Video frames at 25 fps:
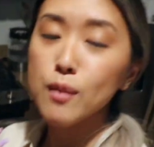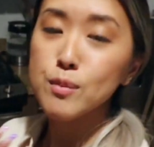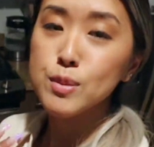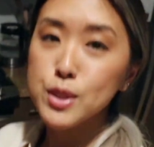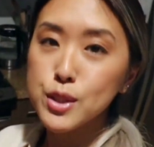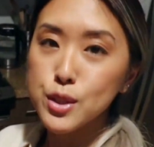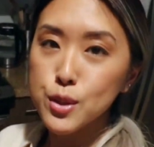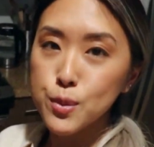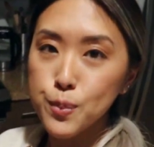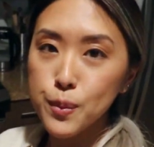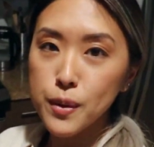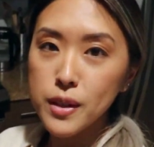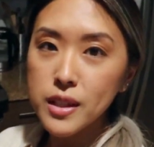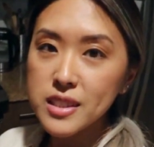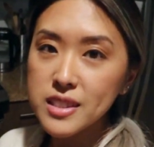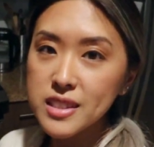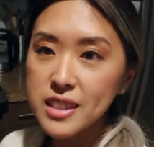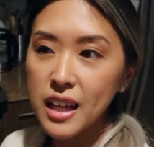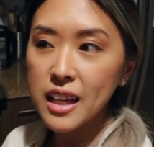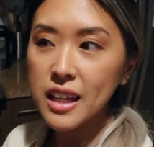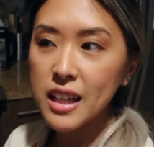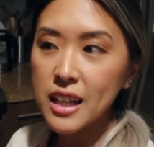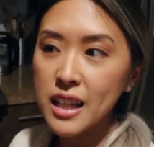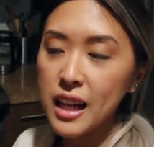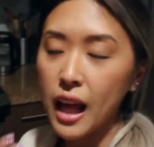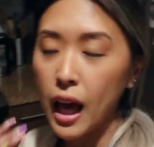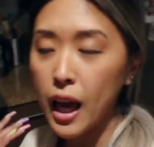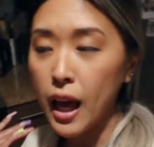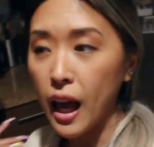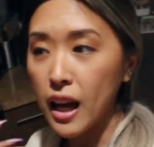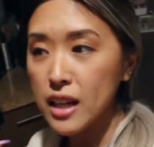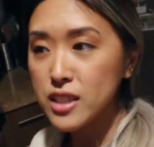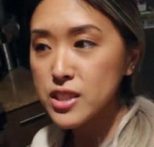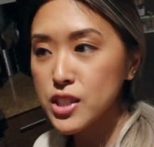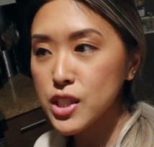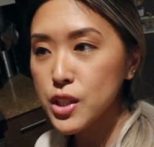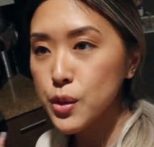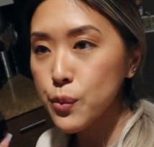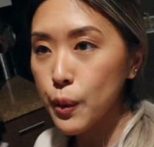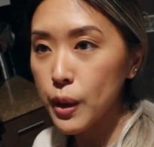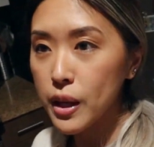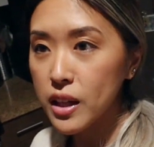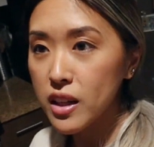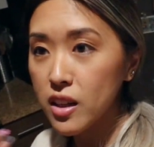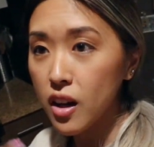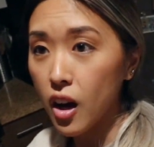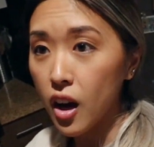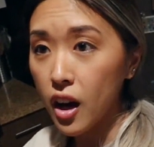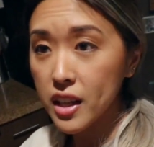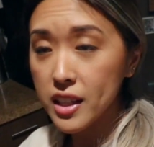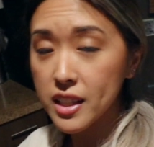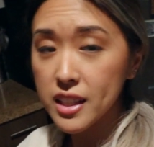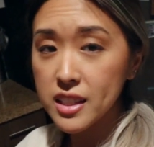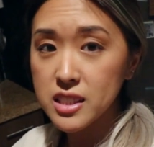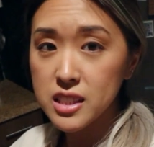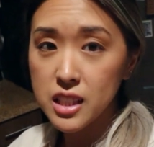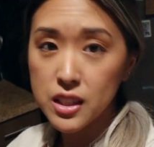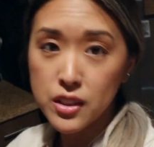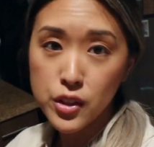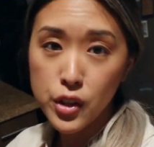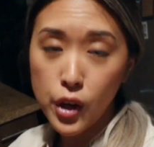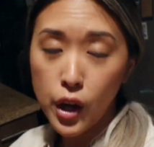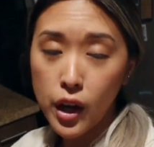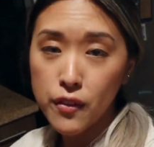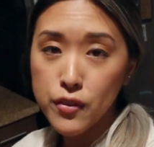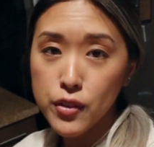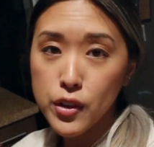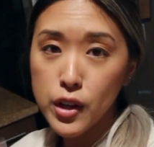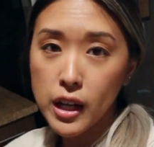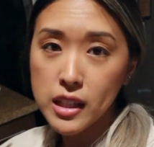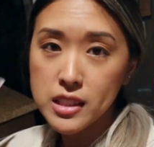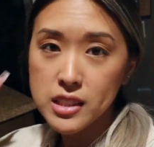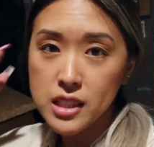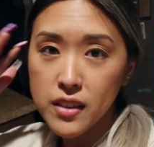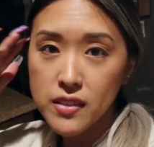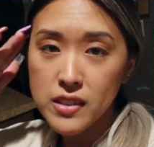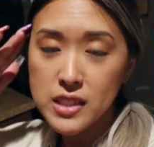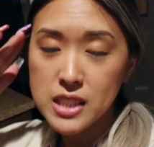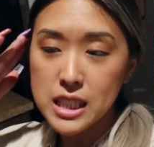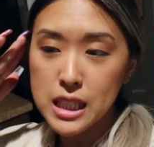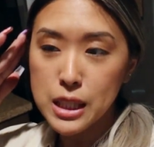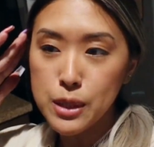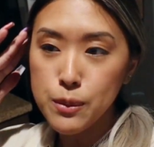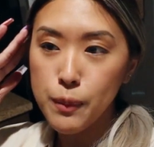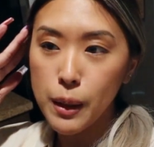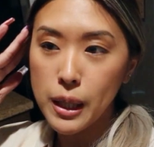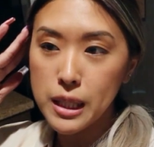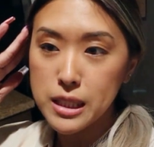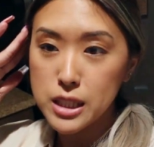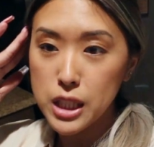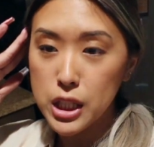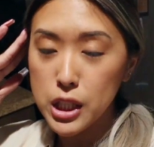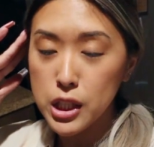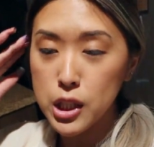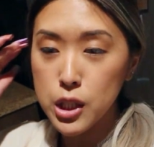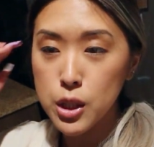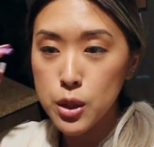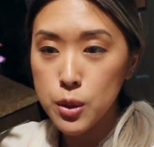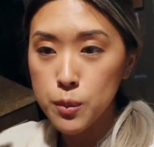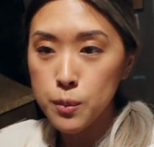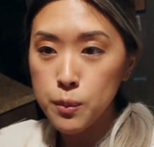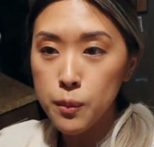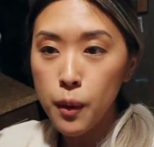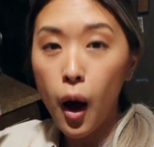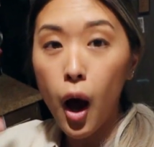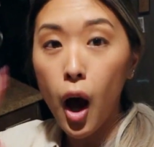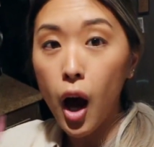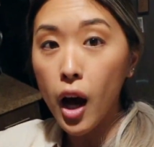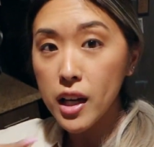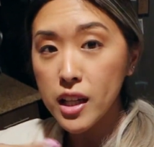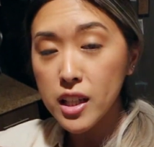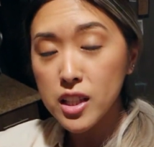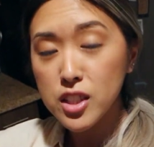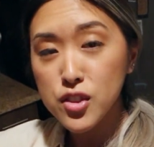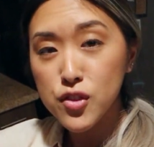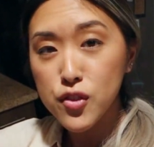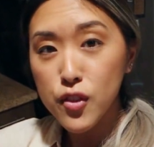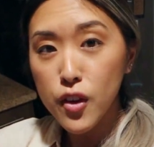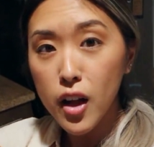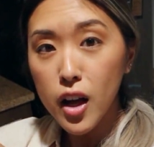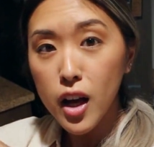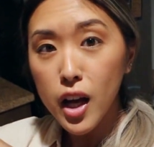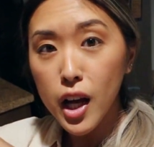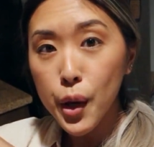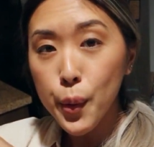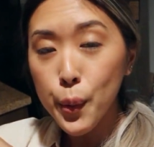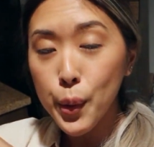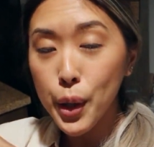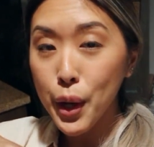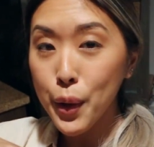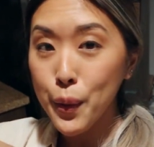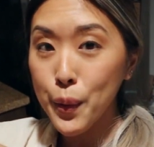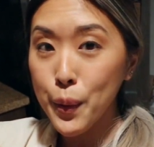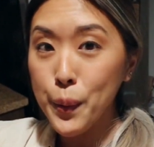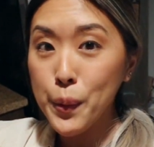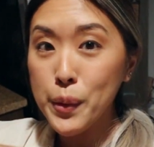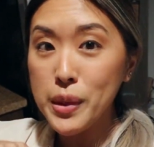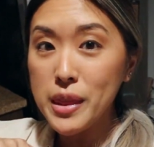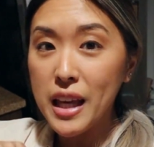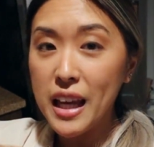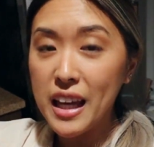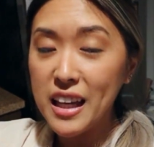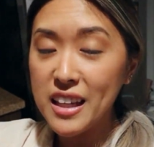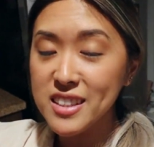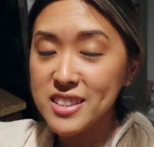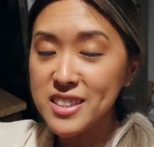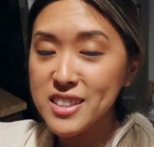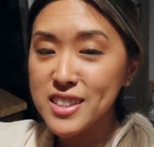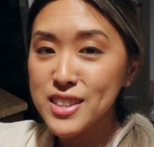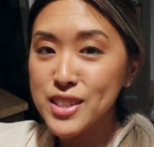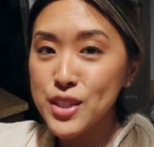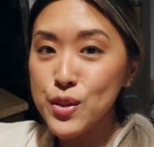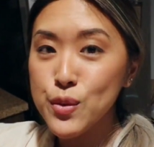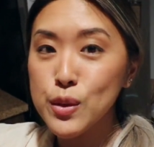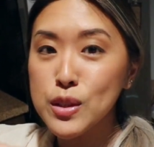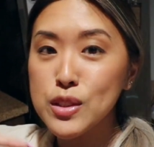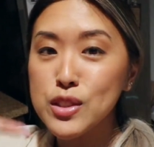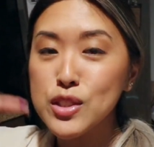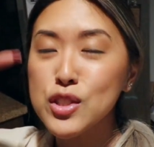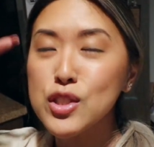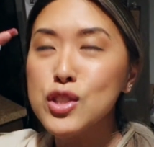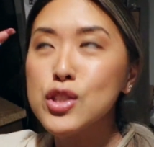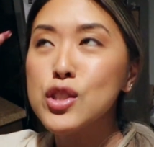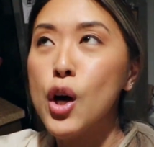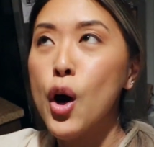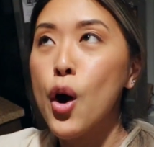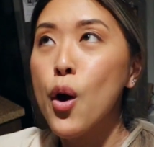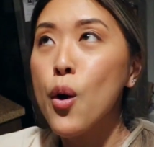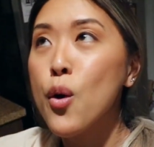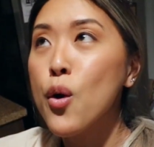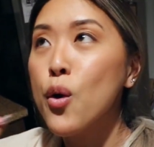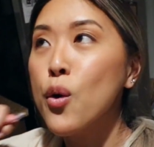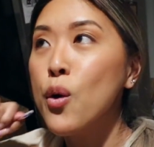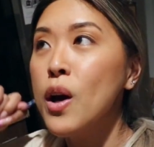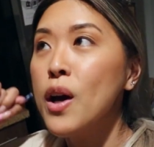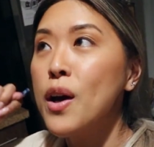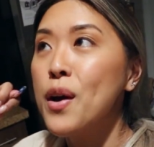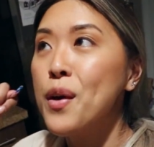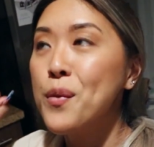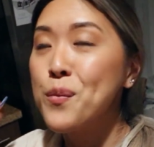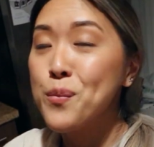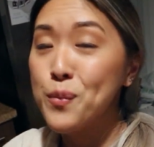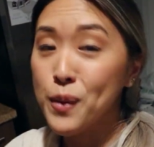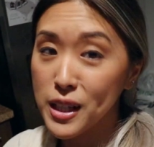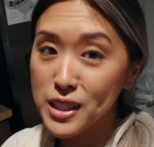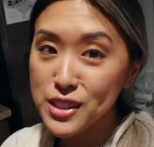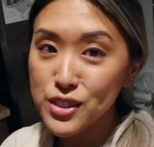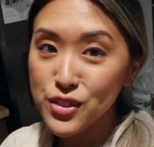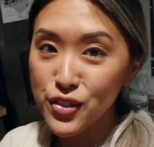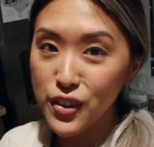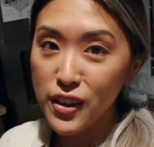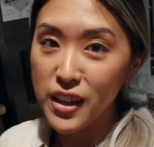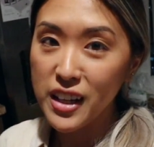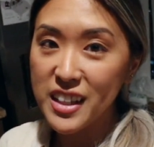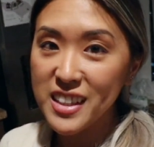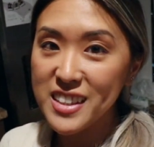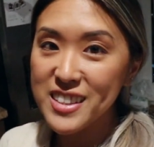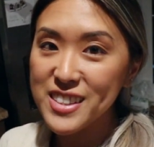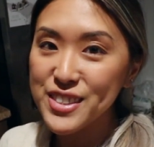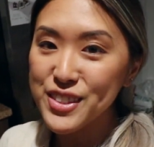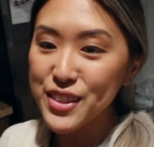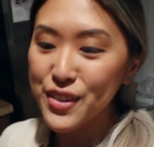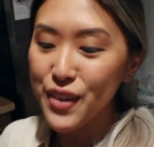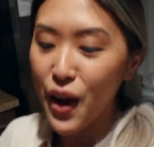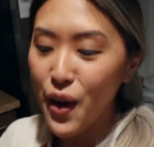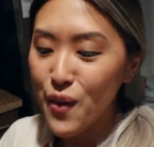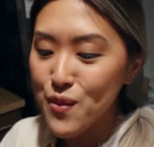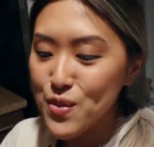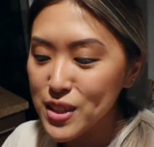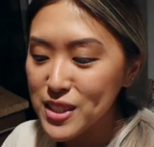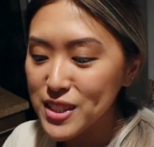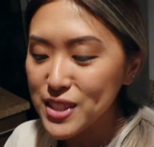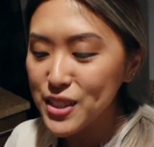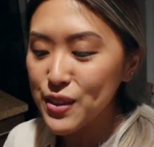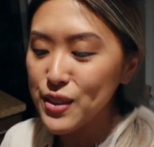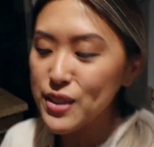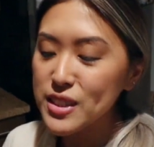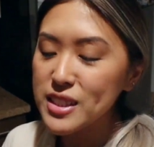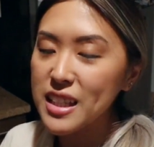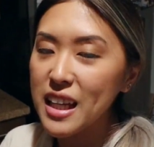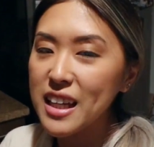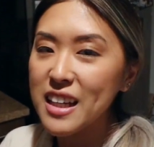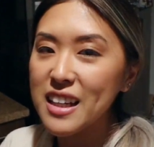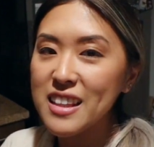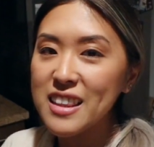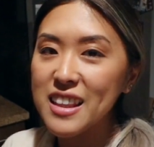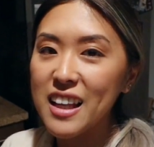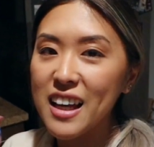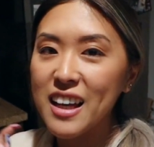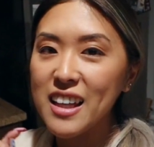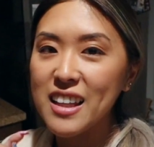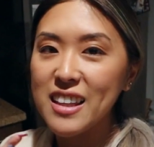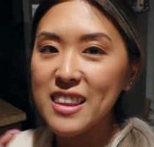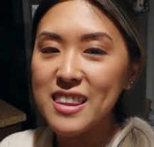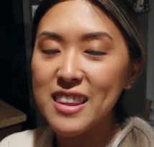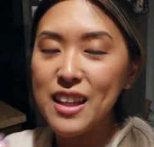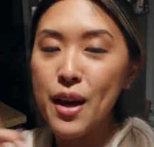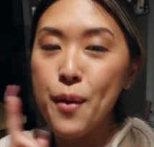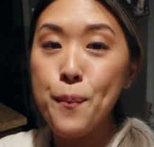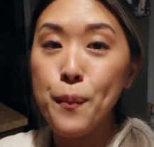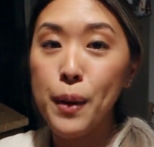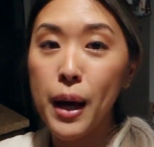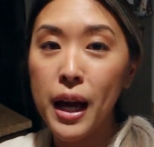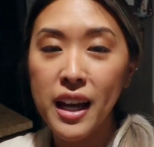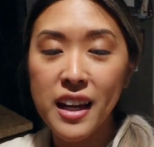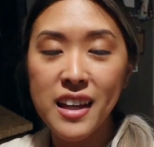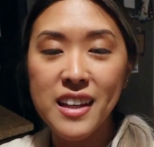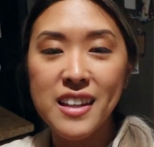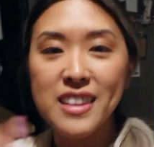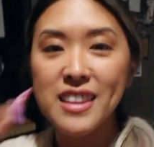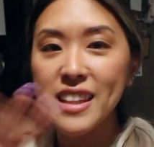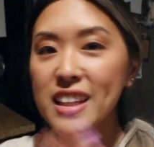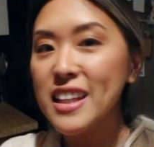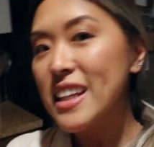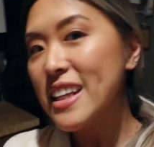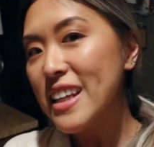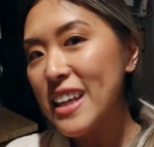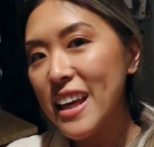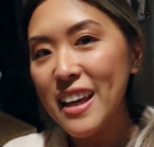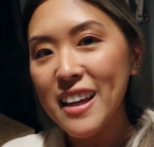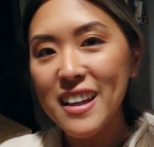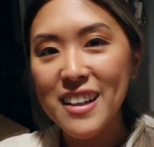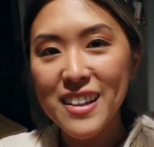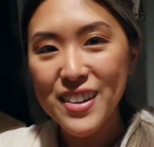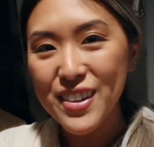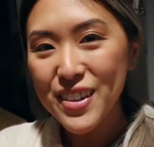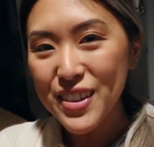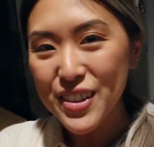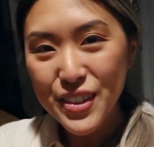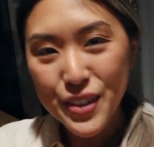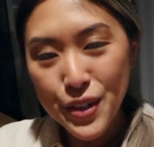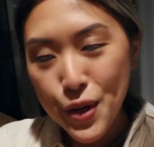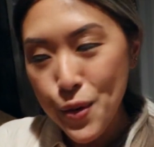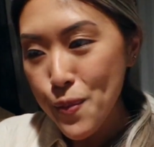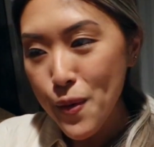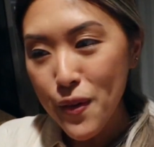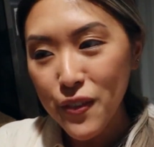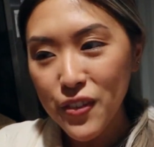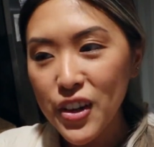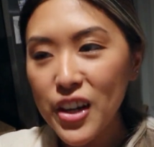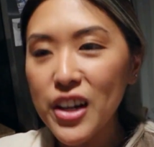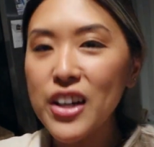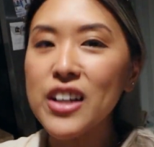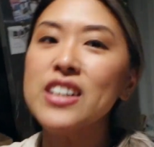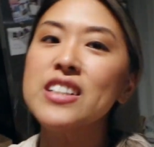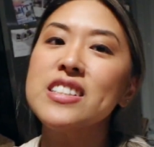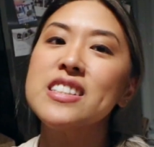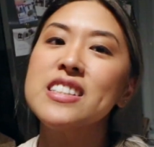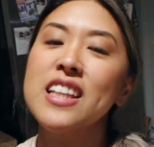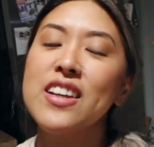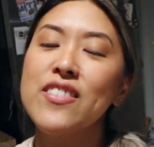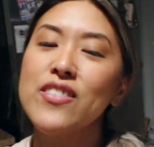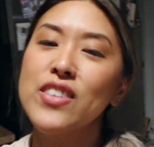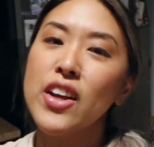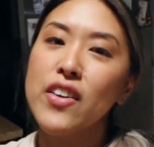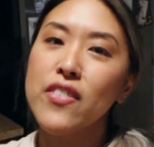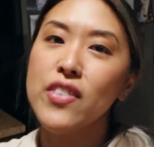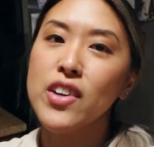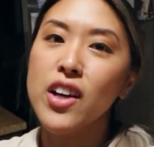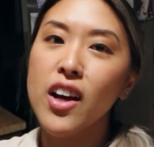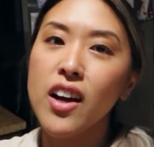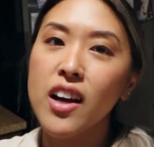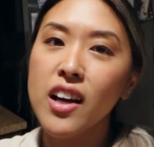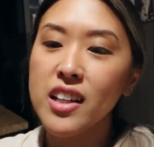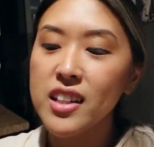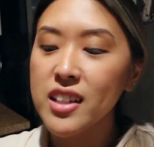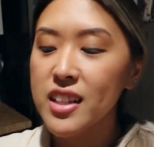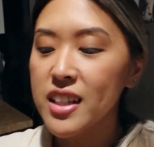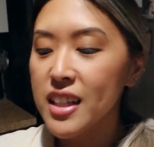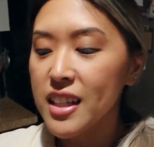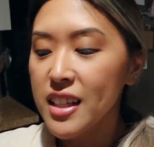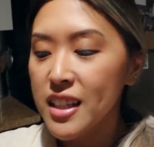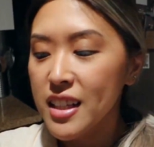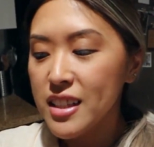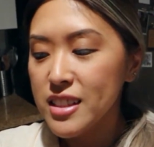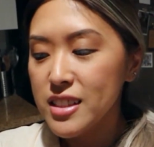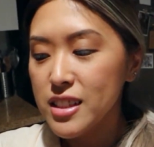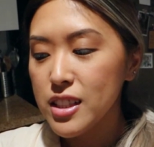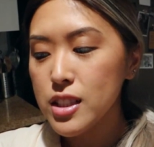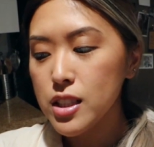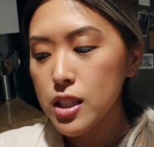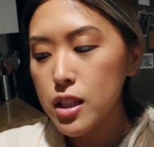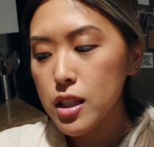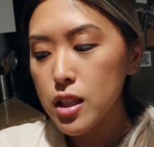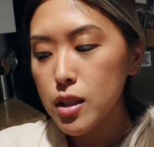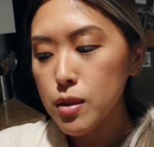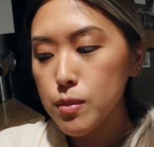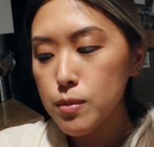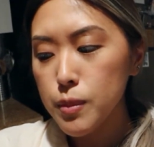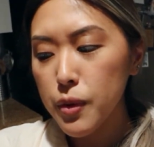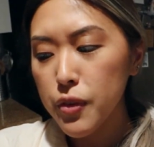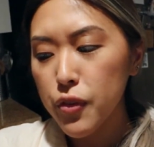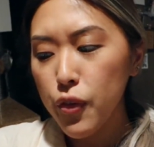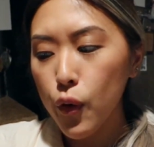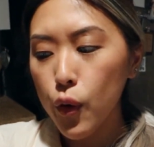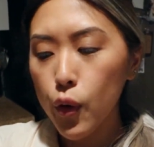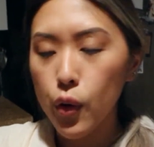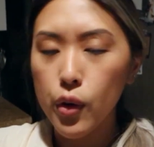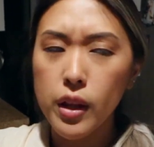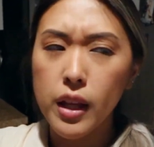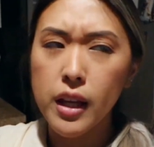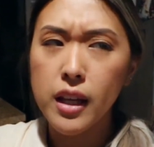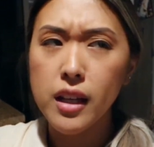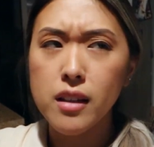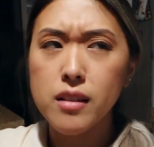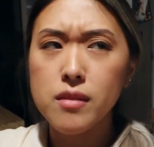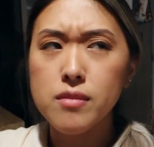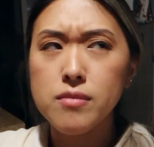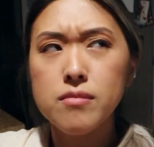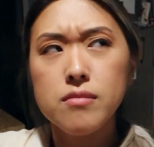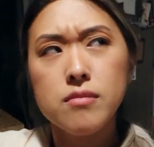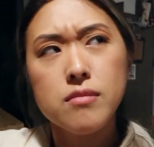I'm super excited. I actually went in August, and if you guys haven't seen my Tulum August vlog when I went with the Aces, it was so much fun. So I'm so excited that my Litty Gang group of girls, they've never gone to Tulum before, or like,